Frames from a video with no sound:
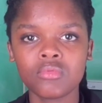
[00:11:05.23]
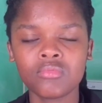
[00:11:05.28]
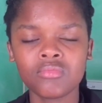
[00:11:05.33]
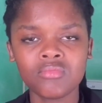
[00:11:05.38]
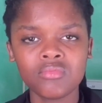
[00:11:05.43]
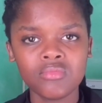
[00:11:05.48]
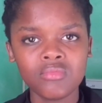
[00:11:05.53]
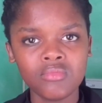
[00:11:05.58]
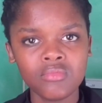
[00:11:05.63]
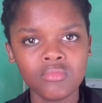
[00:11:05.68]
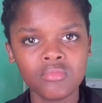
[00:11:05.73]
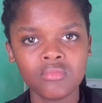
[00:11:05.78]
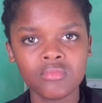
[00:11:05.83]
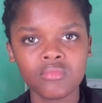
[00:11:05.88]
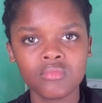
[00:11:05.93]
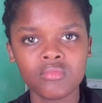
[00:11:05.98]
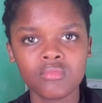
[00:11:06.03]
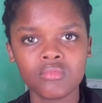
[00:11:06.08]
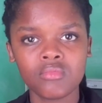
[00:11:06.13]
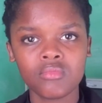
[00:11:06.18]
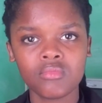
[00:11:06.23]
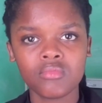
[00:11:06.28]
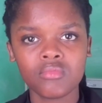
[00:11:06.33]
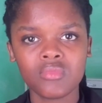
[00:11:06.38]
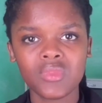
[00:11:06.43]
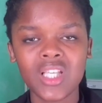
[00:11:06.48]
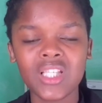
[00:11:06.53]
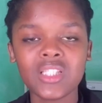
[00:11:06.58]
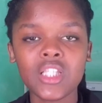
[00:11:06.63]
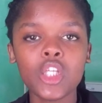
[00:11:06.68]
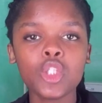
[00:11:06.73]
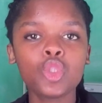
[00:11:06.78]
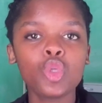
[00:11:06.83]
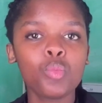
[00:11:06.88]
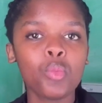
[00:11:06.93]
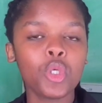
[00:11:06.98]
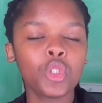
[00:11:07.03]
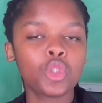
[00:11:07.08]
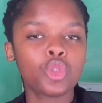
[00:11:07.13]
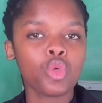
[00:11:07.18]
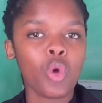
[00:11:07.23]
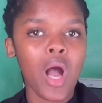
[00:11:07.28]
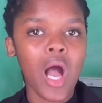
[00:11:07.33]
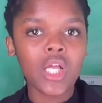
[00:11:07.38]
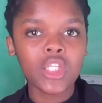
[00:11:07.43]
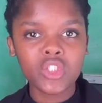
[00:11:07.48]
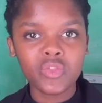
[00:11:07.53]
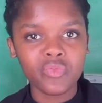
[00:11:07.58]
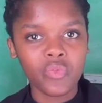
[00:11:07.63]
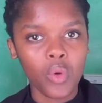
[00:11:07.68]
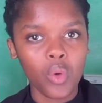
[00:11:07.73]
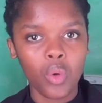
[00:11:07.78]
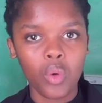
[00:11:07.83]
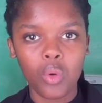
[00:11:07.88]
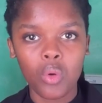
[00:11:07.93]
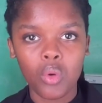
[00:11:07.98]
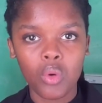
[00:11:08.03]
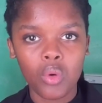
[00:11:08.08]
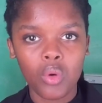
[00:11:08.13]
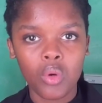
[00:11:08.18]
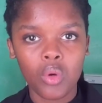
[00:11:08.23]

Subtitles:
Is that too much to ask for?